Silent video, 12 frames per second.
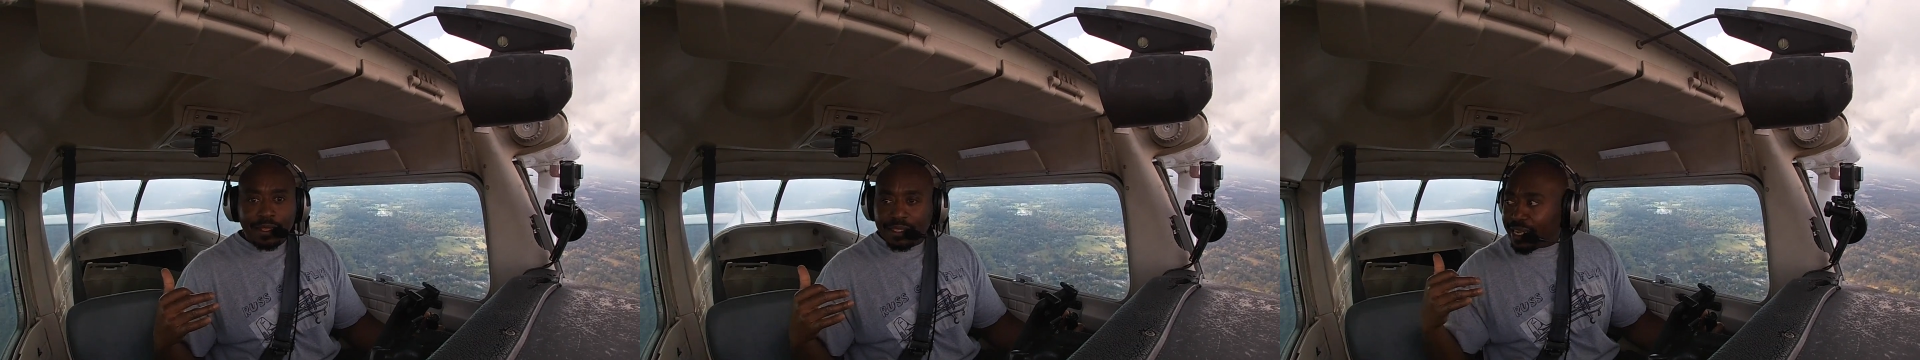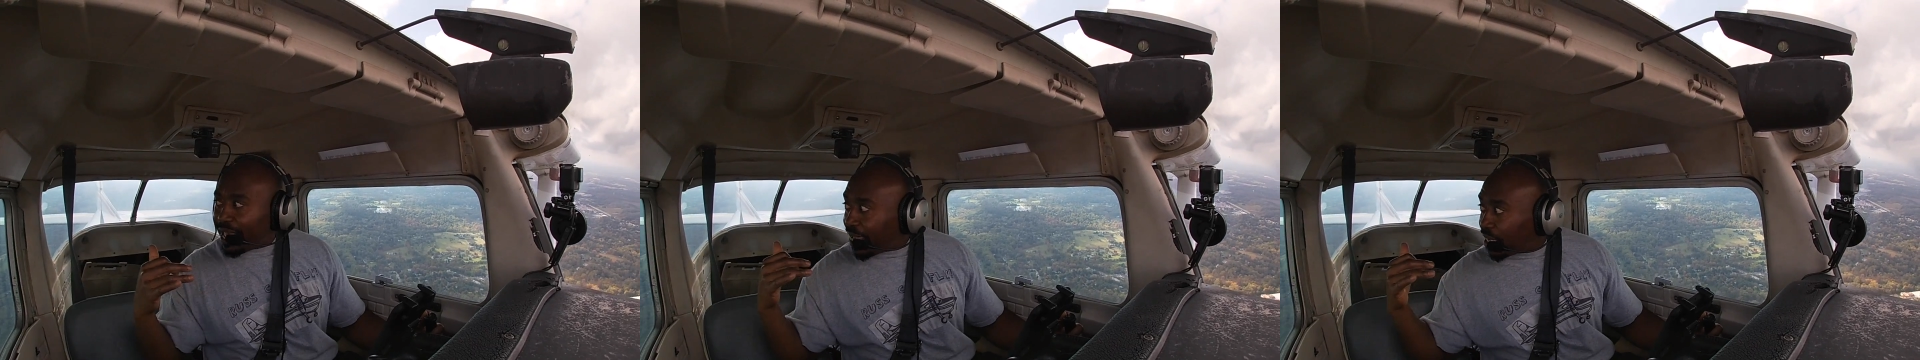
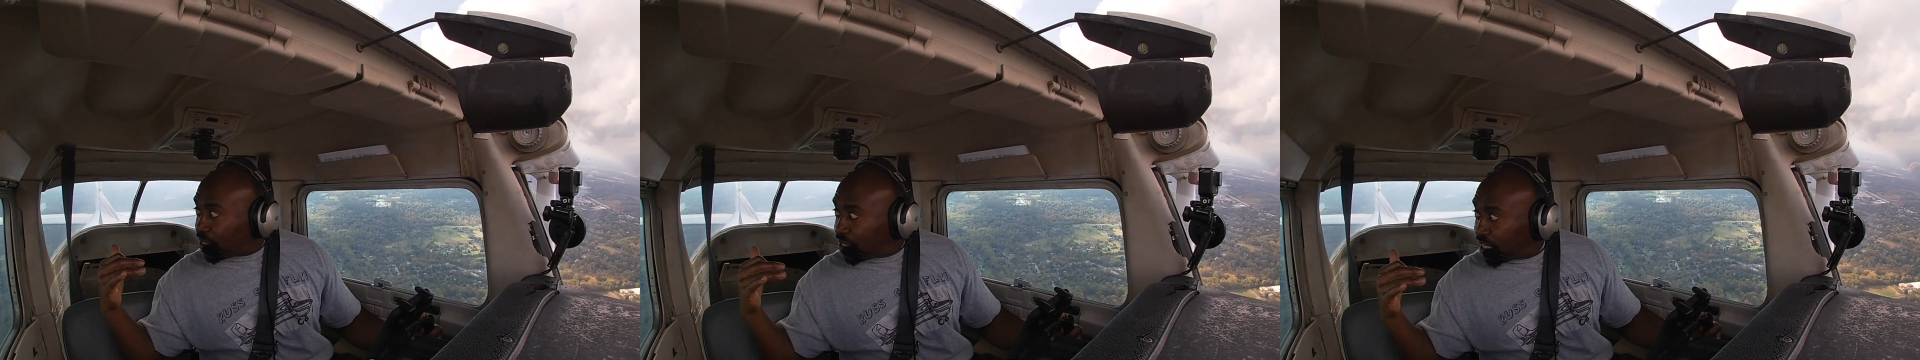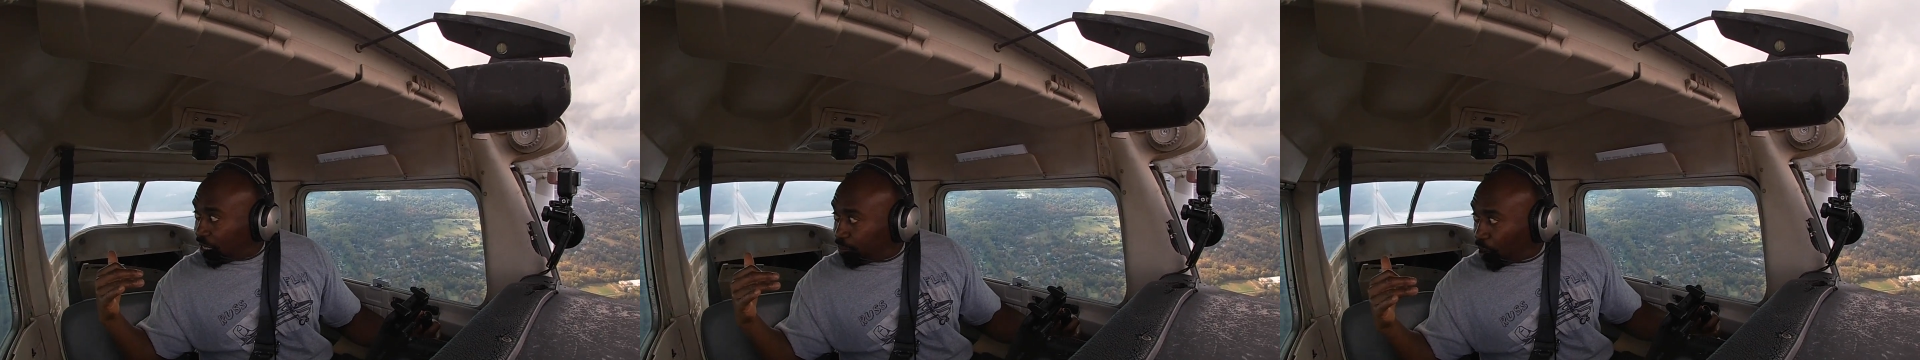that I can
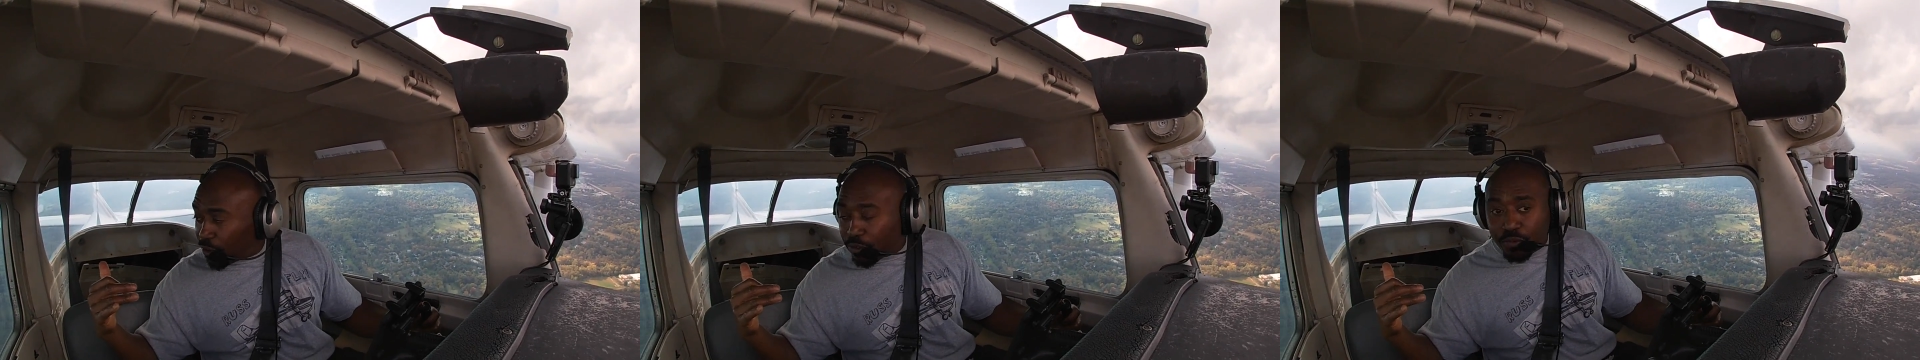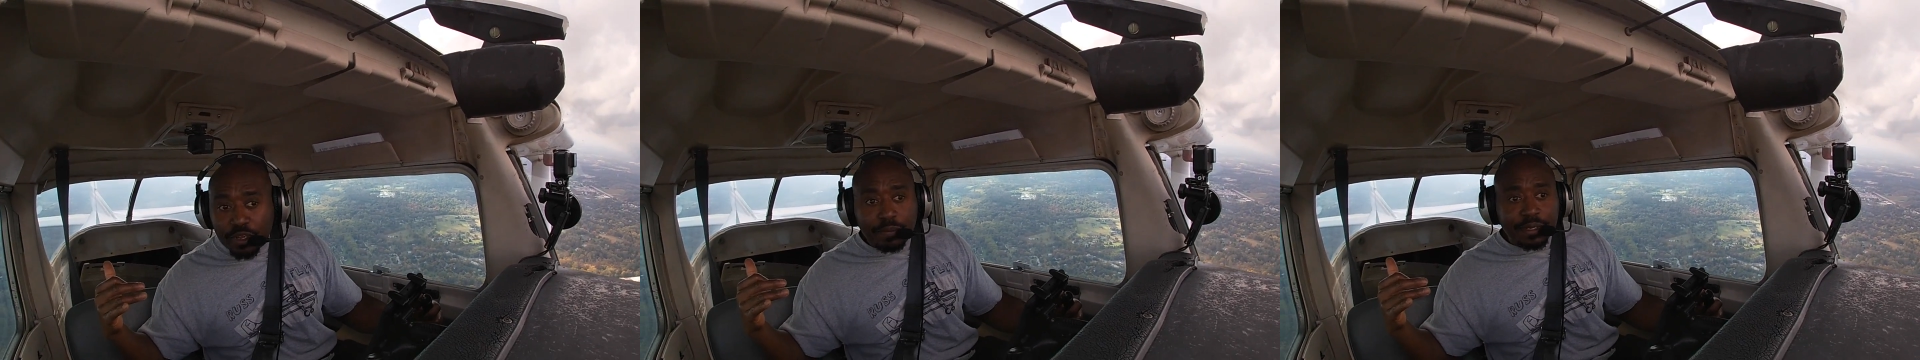see both
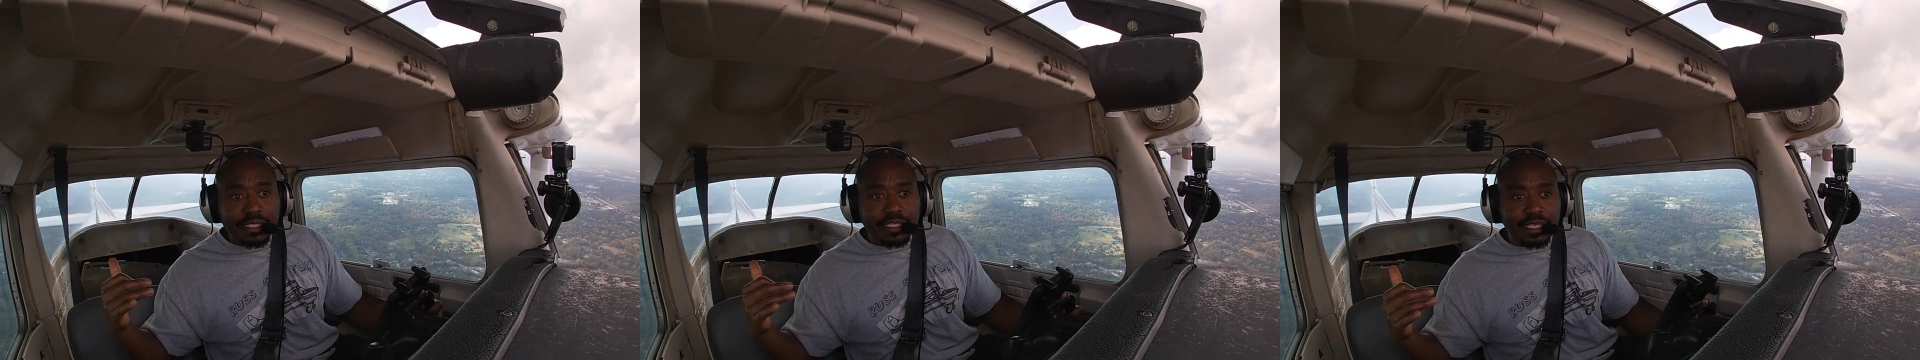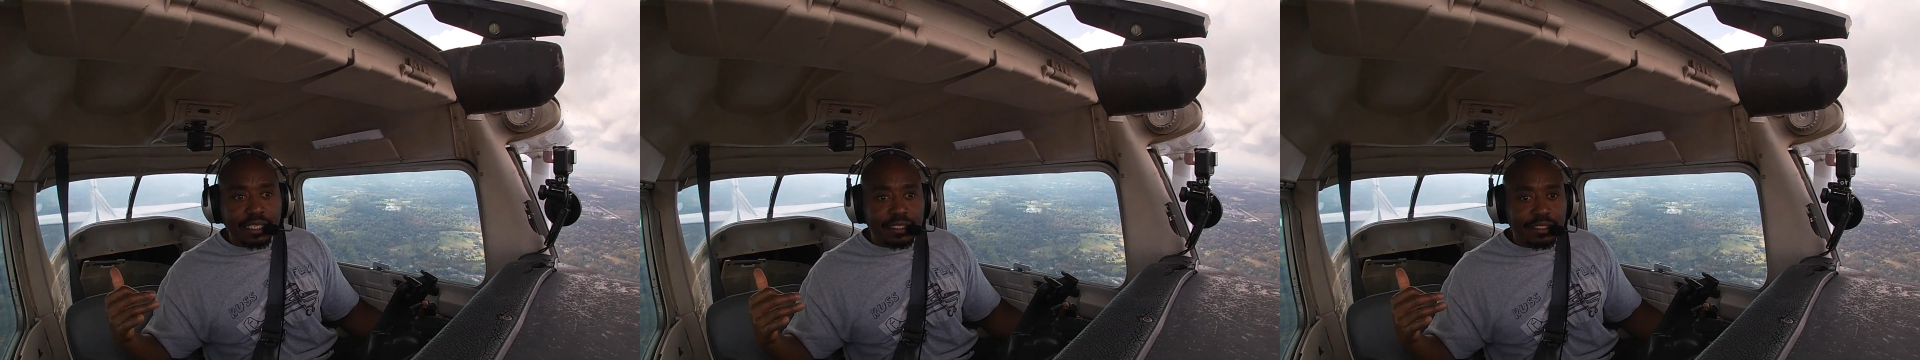
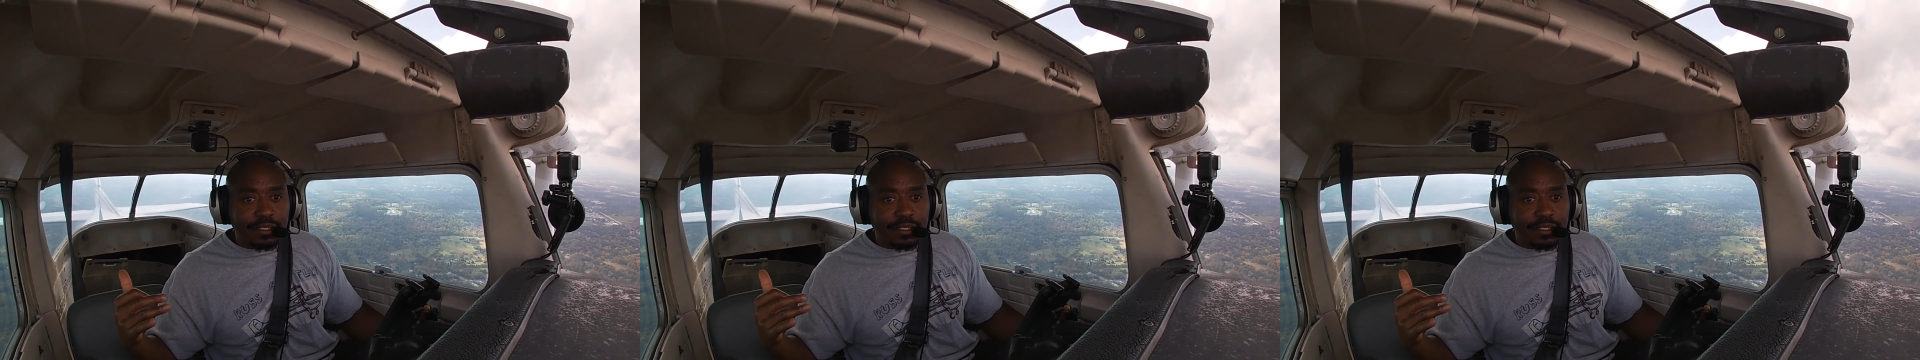Wilmington